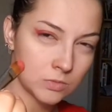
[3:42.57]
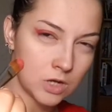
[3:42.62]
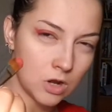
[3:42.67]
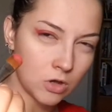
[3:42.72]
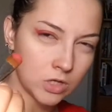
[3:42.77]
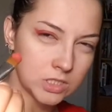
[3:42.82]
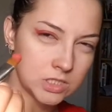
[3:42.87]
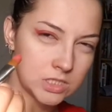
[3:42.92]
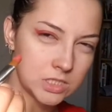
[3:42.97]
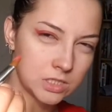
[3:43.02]

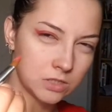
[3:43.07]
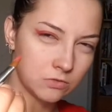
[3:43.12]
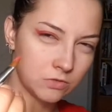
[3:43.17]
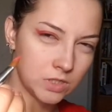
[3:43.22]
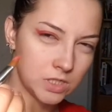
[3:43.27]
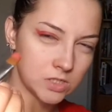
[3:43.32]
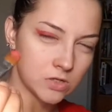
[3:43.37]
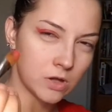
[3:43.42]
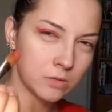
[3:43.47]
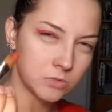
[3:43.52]
90
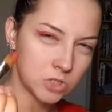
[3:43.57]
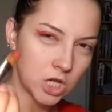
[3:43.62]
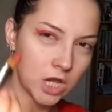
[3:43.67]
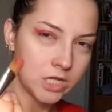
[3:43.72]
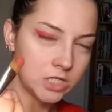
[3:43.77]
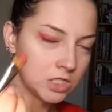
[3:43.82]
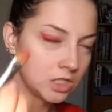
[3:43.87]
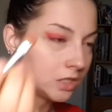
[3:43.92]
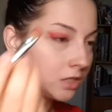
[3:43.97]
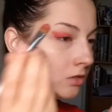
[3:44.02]
degrees. So I'm
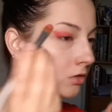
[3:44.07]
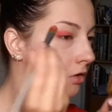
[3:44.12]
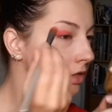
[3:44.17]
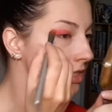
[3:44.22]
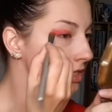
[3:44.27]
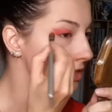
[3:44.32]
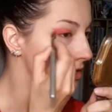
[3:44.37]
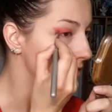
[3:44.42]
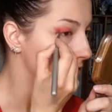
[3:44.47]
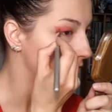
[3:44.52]
changing it
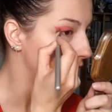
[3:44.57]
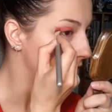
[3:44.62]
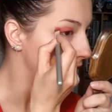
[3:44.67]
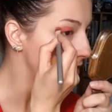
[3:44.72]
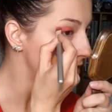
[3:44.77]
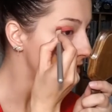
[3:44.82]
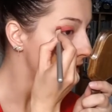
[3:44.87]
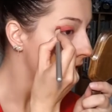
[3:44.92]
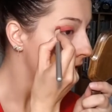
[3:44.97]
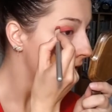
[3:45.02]
90
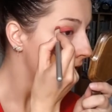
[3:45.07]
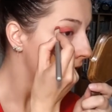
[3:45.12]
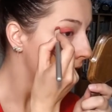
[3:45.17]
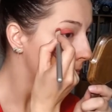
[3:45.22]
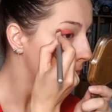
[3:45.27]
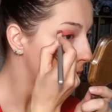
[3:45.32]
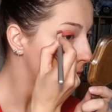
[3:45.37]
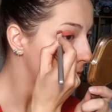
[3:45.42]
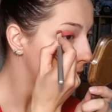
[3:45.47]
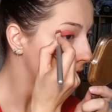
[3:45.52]
degrees
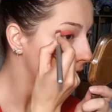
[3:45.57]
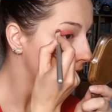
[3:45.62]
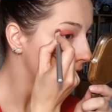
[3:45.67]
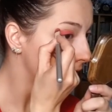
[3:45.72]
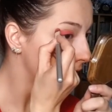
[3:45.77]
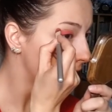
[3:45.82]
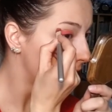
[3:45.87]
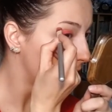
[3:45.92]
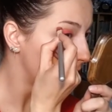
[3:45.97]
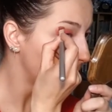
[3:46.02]
and pulling
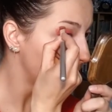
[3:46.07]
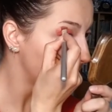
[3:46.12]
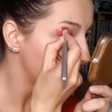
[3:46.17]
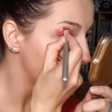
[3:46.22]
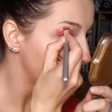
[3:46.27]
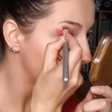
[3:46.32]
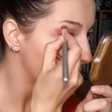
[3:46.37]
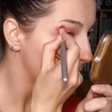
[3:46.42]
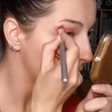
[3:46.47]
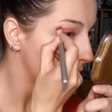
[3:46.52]
it up
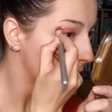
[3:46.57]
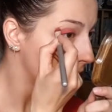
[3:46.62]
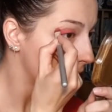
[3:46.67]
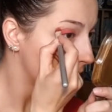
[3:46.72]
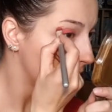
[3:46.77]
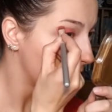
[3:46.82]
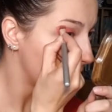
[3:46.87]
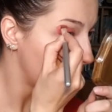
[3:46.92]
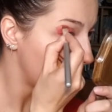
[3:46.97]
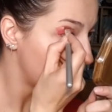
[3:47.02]

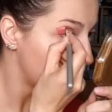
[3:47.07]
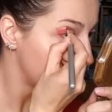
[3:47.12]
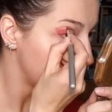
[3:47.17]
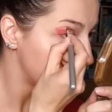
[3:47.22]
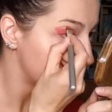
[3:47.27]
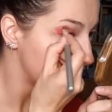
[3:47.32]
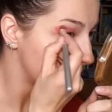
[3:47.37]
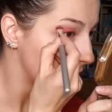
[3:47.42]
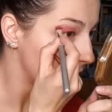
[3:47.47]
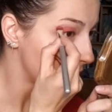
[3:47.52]

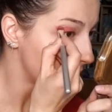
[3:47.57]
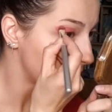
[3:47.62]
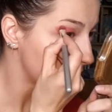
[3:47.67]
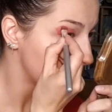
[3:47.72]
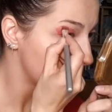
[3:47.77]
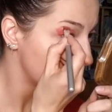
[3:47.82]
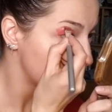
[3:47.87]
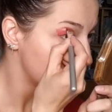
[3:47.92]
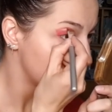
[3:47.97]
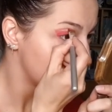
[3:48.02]
like
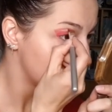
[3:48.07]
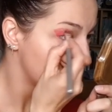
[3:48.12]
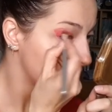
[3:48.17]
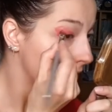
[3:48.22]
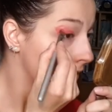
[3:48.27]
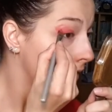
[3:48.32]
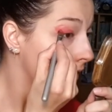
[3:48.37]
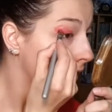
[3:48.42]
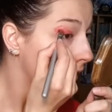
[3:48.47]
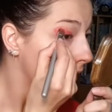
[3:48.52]
this
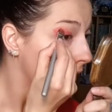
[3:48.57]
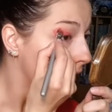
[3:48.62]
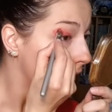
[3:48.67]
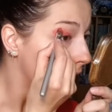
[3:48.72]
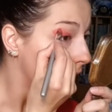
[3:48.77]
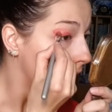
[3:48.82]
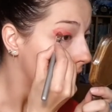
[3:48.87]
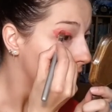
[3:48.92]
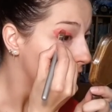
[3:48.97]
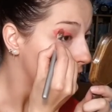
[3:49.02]

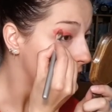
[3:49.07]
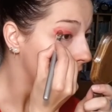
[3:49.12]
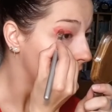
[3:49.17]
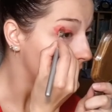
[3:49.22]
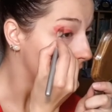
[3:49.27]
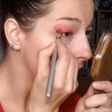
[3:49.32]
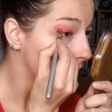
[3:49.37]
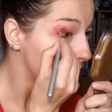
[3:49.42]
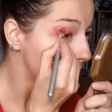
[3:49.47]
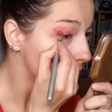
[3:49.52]
and
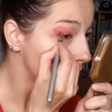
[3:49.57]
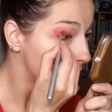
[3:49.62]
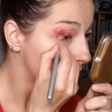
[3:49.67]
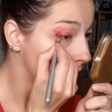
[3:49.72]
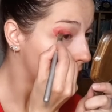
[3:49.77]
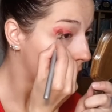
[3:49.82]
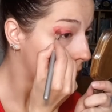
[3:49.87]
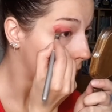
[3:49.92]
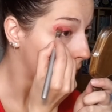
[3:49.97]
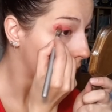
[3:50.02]
filling it
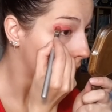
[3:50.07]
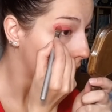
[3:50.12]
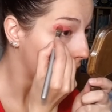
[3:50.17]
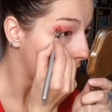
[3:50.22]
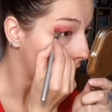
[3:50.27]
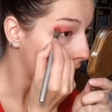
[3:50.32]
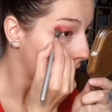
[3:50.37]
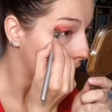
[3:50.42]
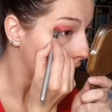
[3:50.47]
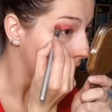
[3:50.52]

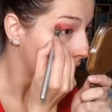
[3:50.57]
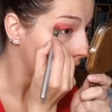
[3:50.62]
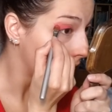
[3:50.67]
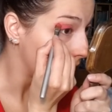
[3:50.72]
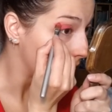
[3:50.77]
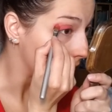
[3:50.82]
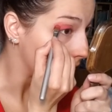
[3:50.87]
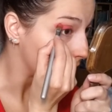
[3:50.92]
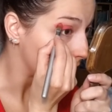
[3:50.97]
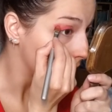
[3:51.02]
all
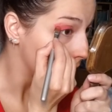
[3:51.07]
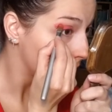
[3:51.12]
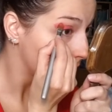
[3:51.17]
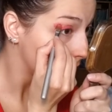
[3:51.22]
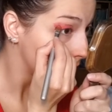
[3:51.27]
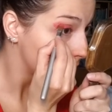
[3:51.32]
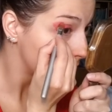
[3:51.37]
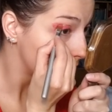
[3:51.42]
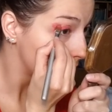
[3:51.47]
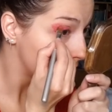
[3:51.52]
in.
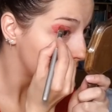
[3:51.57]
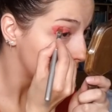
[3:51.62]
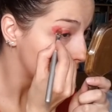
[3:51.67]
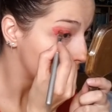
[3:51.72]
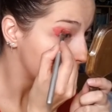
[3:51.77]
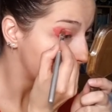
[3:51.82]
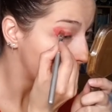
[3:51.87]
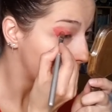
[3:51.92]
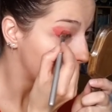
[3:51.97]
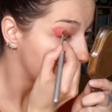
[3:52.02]
So
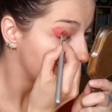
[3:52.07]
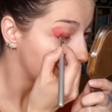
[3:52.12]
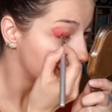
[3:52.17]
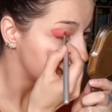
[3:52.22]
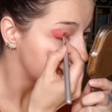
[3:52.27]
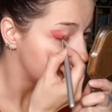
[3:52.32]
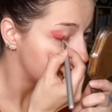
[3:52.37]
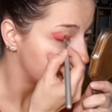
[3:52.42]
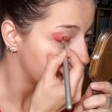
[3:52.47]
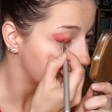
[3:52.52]
this is pretty
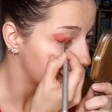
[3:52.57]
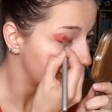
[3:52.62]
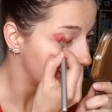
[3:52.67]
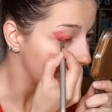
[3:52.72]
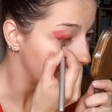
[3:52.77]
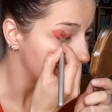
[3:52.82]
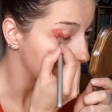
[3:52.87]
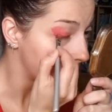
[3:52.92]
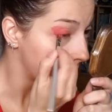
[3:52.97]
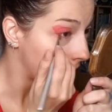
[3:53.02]
much like
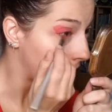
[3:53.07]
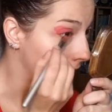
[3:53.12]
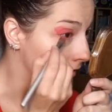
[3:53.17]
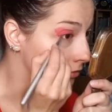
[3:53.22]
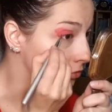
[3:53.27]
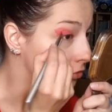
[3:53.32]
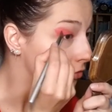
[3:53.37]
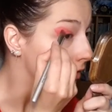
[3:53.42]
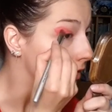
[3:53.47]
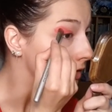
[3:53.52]
filling the
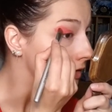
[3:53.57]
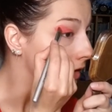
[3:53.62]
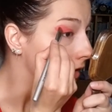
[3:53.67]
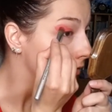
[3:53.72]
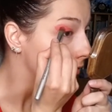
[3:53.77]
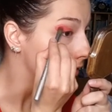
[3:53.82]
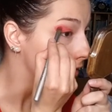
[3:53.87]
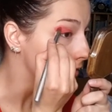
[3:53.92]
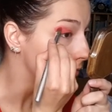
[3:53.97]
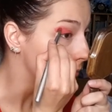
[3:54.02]
blanks right
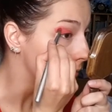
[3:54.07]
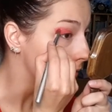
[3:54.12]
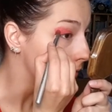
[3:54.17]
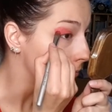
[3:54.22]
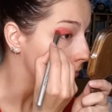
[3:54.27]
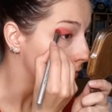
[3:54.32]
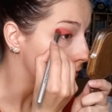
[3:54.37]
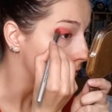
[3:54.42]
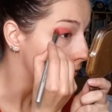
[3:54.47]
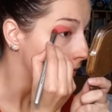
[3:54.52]
now, that's what
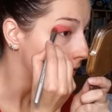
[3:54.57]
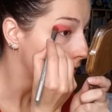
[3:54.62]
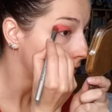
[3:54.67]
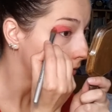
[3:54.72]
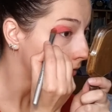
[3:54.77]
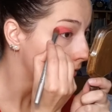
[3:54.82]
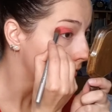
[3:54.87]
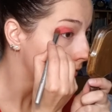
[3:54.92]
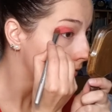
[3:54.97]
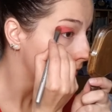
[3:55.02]
I'm doing.
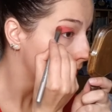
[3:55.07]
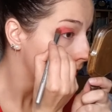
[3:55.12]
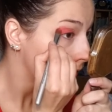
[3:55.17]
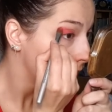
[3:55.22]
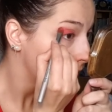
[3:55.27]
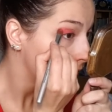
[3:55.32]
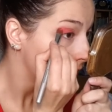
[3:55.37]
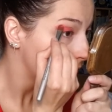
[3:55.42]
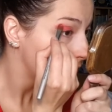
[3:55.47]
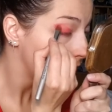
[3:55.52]

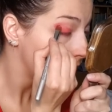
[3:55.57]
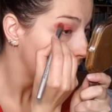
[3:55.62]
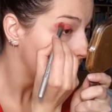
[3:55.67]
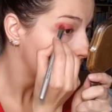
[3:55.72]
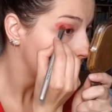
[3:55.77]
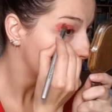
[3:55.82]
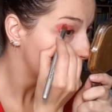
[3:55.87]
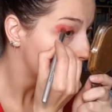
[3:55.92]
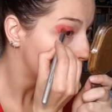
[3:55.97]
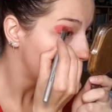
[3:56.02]

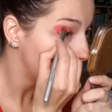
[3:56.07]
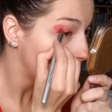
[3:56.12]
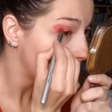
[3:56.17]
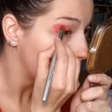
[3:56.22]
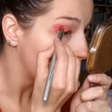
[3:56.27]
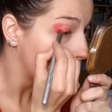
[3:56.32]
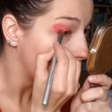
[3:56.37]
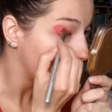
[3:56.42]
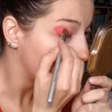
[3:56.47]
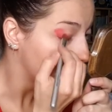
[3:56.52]
Filling it
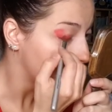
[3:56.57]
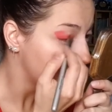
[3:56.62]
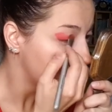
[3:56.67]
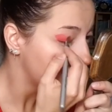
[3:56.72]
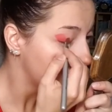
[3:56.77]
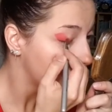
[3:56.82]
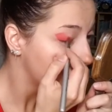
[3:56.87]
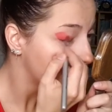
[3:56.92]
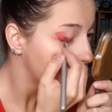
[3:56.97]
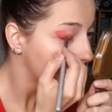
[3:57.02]
all in